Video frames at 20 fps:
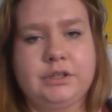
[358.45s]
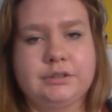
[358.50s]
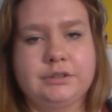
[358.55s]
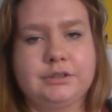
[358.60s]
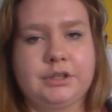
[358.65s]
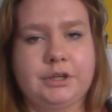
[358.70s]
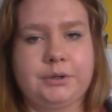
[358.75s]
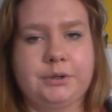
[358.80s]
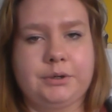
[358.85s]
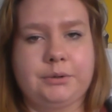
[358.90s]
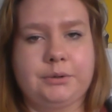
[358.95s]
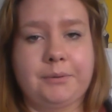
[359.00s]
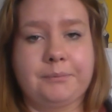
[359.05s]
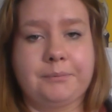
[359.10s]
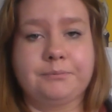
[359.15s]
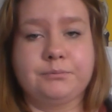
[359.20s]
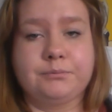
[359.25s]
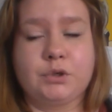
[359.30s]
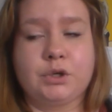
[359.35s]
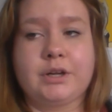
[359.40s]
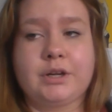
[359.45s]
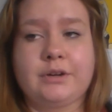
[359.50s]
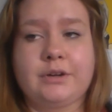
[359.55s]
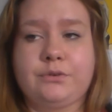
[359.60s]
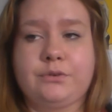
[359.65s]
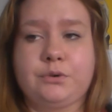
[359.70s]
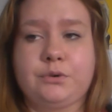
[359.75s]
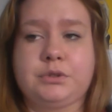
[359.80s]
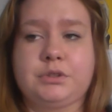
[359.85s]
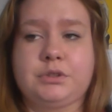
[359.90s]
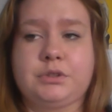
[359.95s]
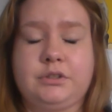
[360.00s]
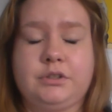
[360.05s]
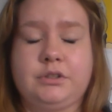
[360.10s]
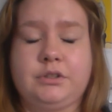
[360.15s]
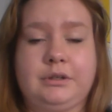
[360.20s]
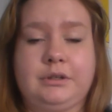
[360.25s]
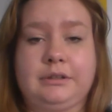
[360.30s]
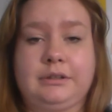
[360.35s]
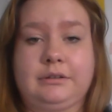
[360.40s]
So I'm looking forward to
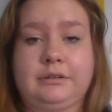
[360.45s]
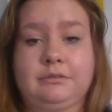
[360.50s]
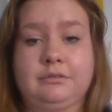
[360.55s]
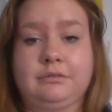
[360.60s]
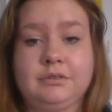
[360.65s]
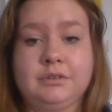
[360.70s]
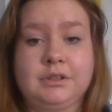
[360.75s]
doing